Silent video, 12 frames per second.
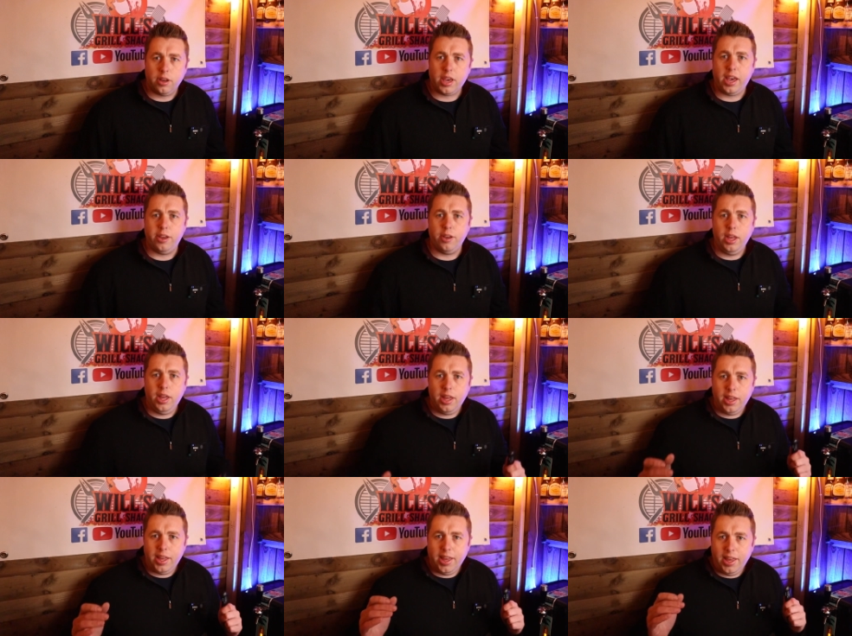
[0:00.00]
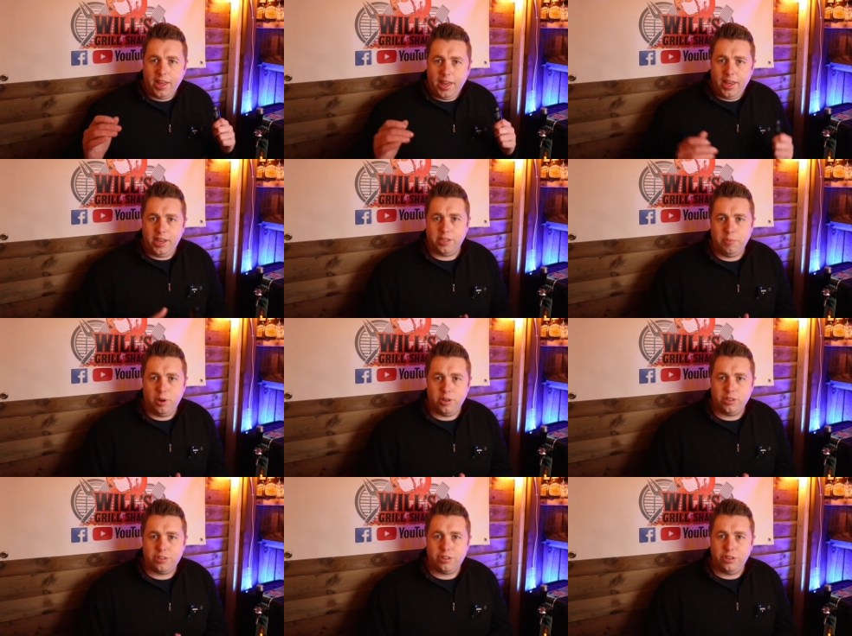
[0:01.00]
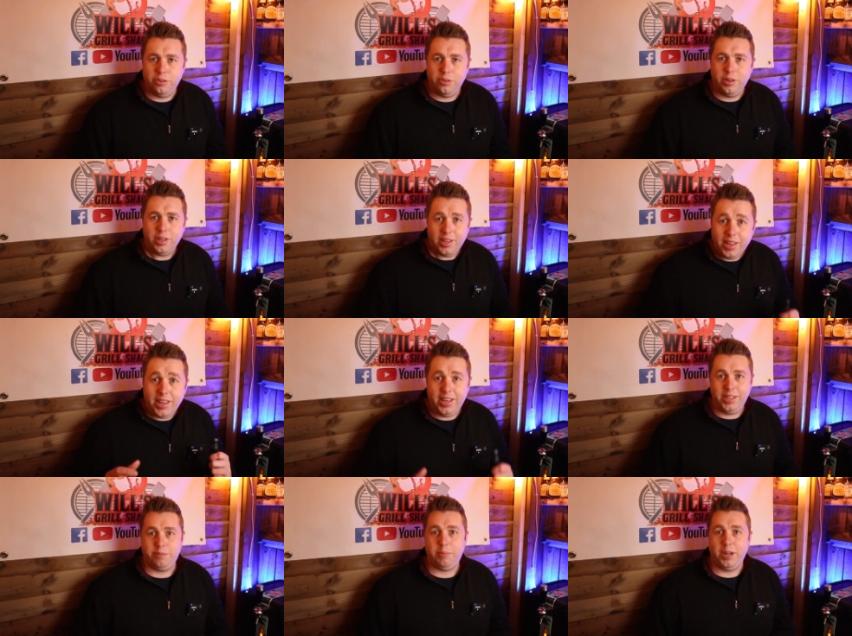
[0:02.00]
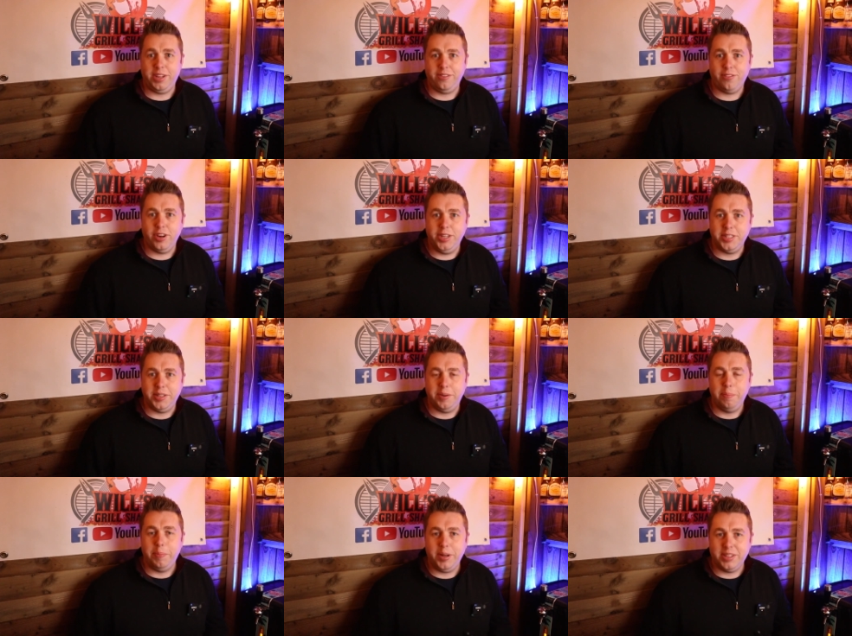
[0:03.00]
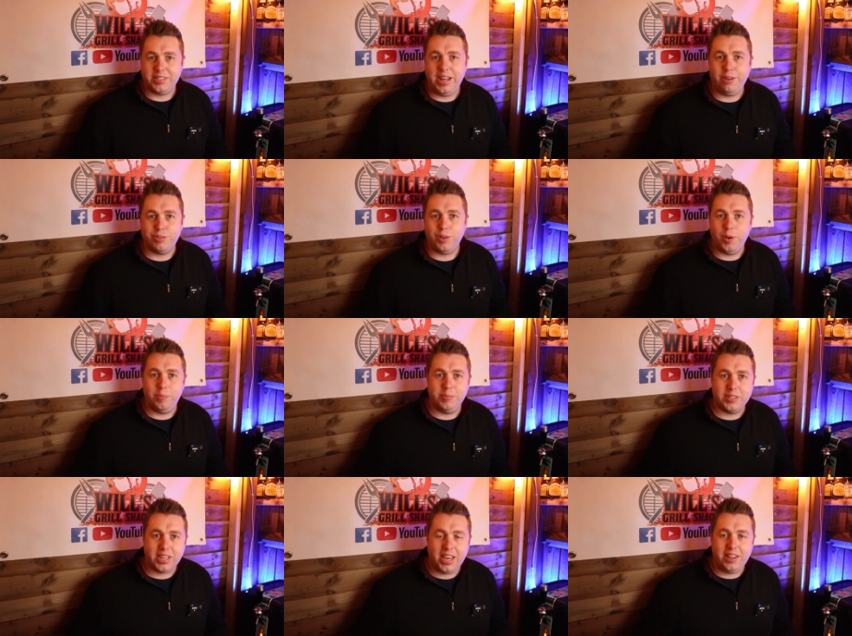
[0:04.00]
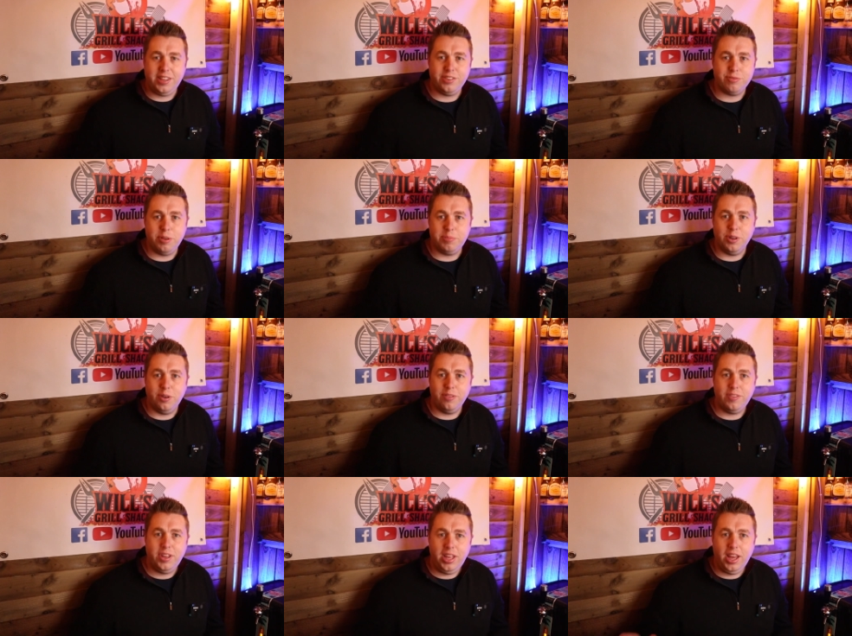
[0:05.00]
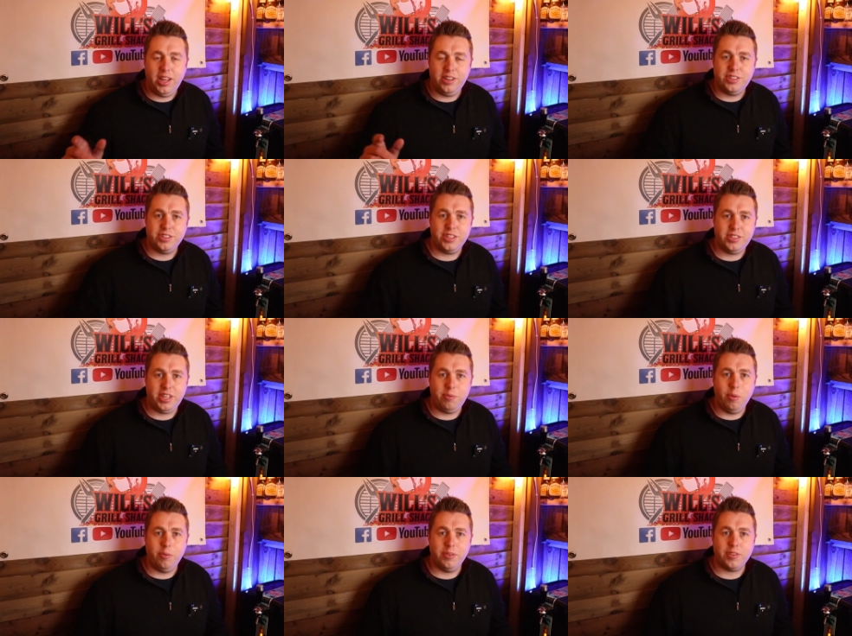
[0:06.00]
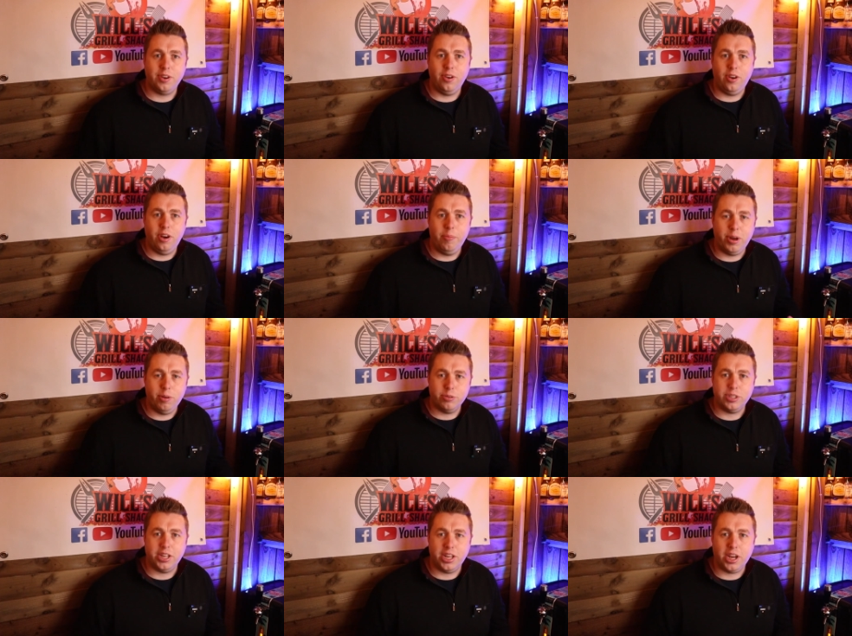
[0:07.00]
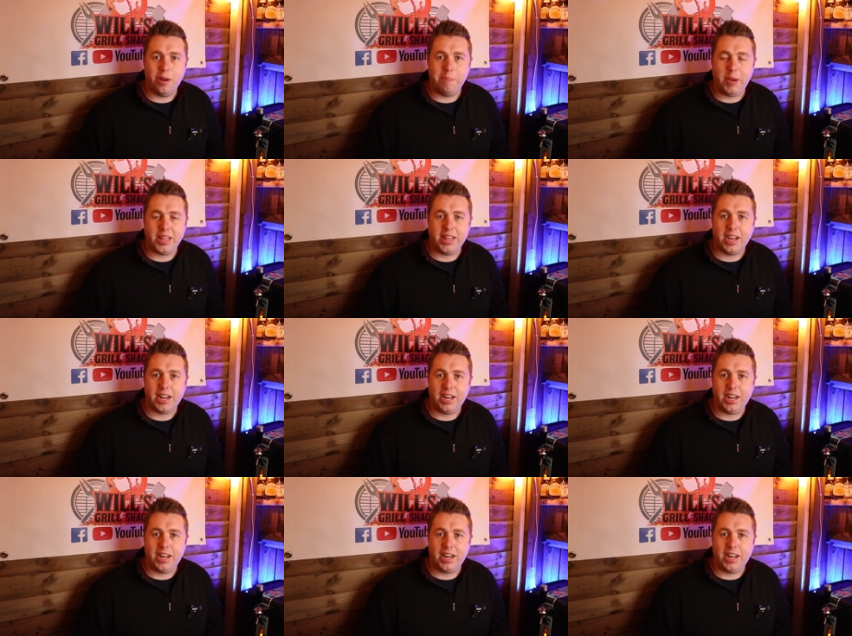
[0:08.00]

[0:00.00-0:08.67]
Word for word: Okay, it is minus two, it is bloody freezing, but it's now time to get these ribs off and see what we've got, and we're also going to go and make that